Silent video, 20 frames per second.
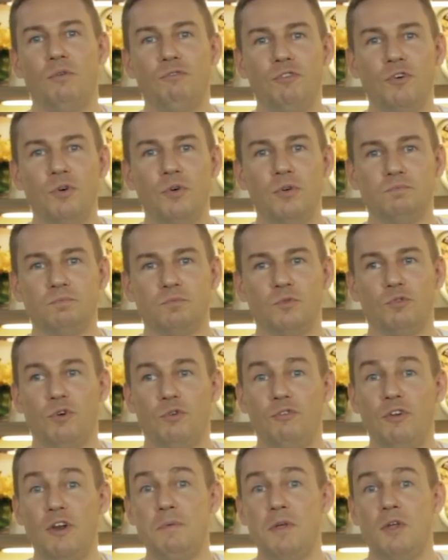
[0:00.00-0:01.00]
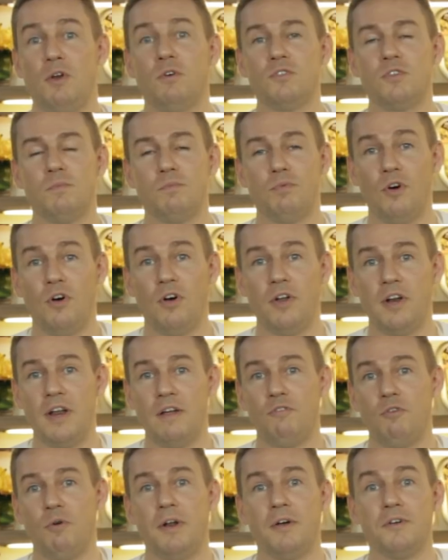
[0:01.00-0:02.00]
food for Filipinos abroad and
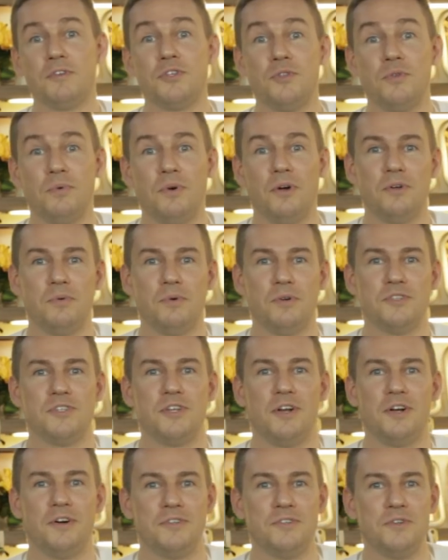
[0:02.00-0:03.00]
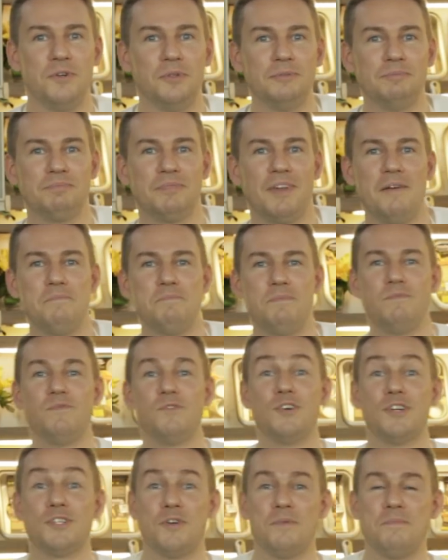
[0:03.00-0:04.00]
everyone else in the world who wants to learn too. I'm
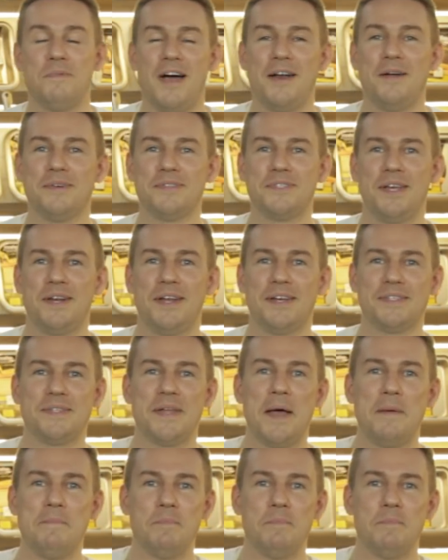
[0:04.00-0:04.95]
Chris Urbano. I'll see you next time.